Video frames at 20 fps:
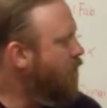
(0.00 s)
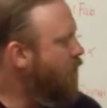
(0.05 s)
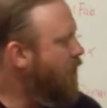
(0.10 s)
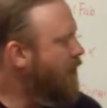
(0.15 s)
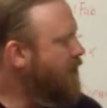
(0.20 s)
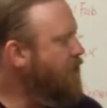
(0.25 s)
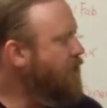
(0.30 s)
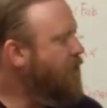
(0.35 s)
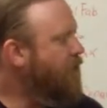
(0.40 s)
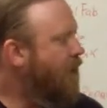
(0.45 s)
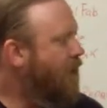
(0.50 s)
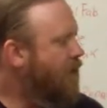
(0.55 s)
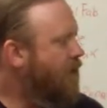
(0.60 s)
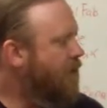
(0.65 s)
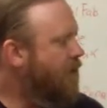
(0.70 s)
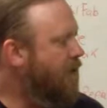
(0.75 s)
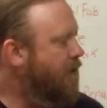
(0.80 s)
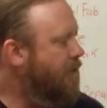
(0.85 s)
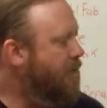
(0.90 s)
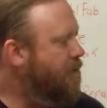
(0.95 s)
when you go
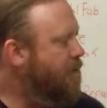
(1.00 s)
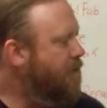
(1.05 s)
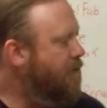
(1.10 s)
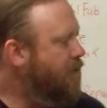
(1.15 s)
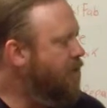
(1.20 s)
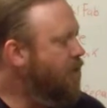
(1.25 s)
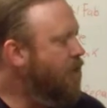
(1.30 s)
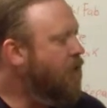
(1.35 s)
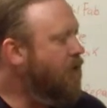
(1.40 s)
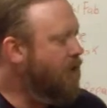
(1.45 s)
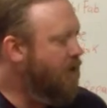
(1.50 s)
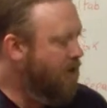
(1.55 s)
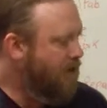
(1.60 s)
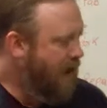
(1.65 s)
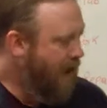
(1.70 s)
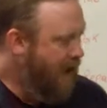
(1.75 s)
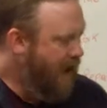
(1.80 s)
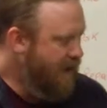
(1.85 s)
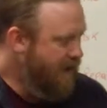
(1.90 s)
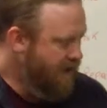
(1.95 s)
to look
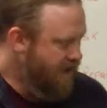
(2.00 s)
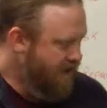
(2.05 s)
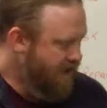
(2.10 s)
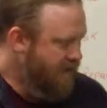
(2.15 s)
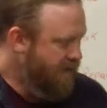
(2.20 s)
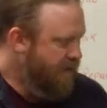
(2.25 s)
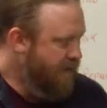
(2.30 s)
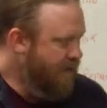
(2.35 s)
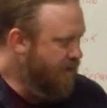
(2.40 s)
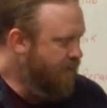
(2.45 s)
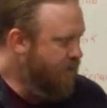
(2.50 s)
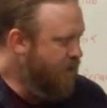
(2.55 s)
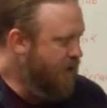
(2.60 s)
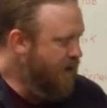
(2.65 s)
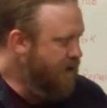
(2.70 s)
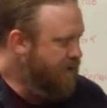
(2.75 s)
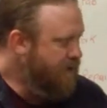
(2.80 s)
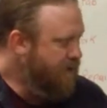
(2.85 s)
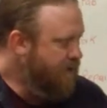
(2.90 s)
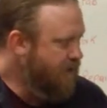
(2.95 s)
at the
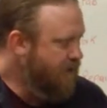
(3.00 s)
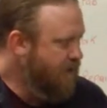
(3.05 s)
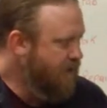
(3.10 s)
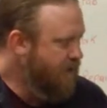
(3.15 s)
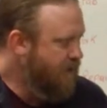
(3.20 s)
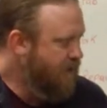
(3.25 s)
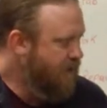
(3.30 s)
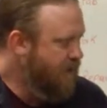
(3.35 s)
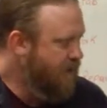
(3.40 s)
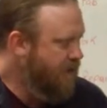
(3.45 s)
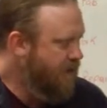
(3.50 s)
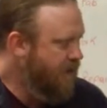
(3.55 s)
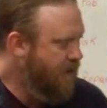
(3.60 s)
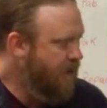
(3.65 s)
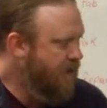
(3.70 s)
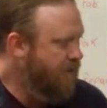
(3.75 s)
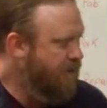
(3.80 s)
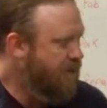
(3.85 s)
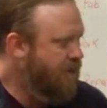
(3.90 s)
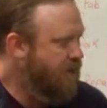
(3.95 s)
compressor,
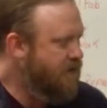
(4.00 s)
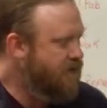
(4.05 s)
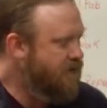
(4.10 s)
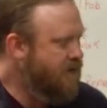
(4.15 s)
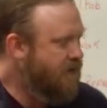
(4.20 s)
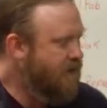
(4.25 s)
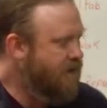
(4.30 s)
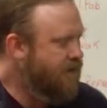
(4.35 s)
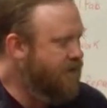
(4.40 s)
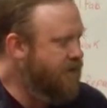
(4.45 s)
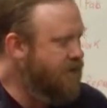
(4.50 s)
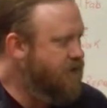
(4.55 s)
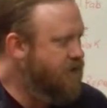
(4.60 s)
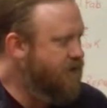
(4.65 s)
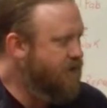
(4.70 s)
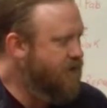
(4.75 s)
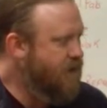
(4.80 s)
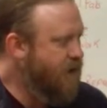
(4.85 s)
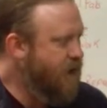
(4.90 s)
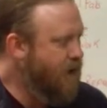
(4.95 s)
first off you
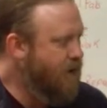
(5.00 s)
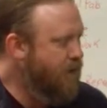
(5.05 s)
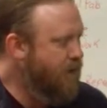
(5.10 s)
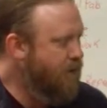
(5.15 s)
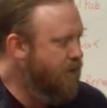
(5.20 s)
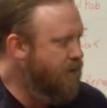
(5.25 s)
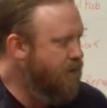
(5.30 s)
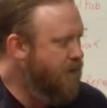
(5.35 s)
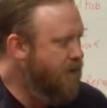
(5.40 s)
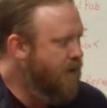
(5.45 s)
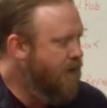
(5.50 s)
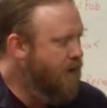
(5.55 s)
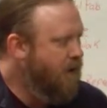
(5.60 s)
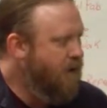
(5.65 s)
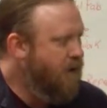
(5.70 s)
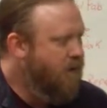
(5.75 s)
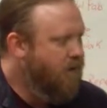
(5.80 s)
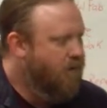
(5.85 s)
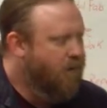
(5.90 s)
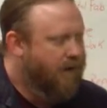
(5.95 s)
should know
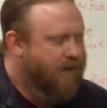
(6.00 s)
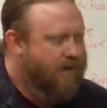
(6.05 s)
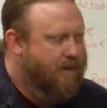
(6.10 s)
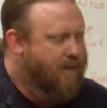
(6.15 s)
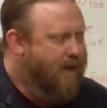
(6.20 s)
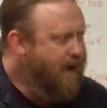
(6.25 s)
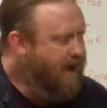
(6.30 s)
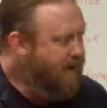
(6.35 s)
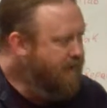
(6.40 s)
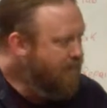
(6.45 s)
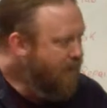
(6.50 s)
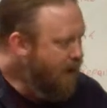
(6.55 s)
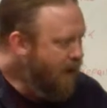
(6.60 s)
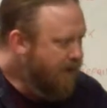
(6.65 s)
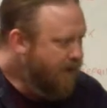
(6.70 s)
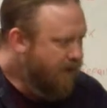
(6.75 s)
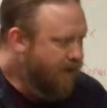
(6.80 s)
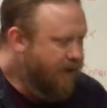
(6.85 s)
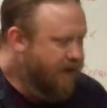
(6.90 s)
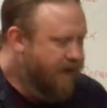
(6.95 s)
what the make and
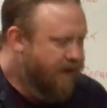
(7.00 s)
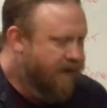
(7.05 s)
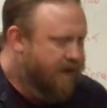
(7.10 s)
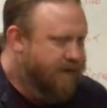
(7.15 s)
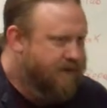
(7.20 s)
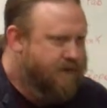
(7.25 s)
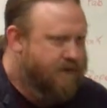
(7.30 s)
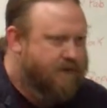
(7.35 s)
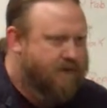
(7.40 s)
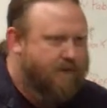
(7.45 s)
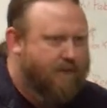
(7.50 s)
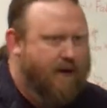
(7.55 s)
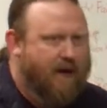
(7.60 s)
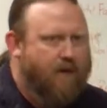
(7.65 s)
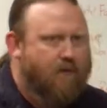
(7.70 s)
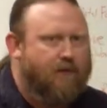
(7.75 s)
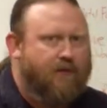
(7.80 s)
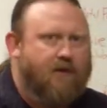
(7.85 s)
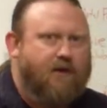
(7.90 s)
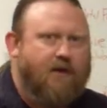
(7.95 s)
model is,
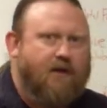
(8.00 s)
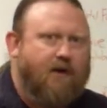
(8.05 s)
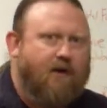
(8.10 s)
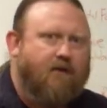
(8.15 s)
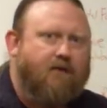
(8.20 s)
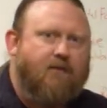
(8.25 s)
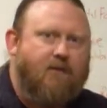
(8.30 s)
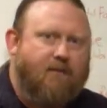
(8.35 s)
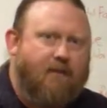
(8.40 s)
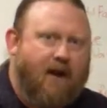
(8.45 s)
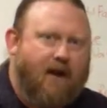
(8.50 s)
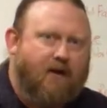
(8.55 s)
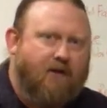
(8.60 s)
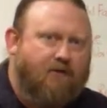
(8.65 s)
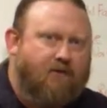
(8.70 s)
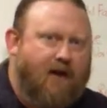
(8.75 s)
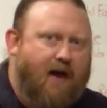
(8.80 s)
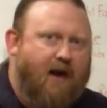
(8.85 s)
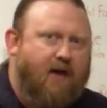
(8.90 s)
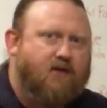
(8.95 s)
about what the year of the
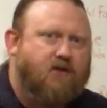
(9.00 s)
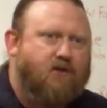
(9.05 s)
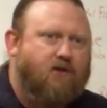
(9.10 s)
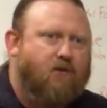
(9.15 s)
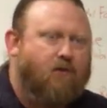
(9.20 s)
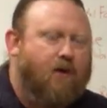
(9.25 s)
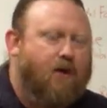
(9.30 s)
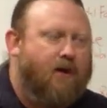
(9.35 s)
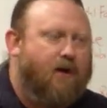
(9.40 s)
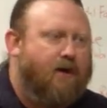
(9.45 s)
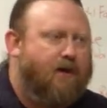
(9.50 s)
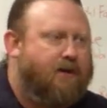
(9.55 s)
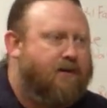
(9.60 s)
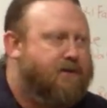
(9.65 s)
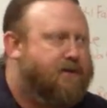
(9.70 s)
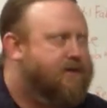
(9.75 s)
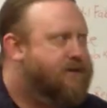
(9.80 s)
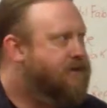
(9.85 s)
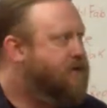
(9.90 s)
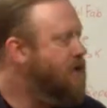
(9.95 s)
manufacture
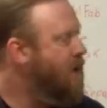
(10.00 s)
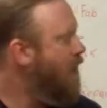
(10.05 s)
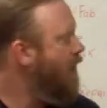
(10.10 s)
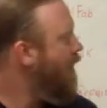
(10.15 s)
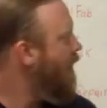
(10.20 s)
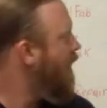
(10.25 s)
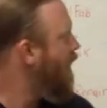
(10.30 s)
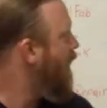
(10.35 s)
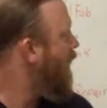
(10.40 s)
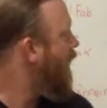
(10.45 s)
was.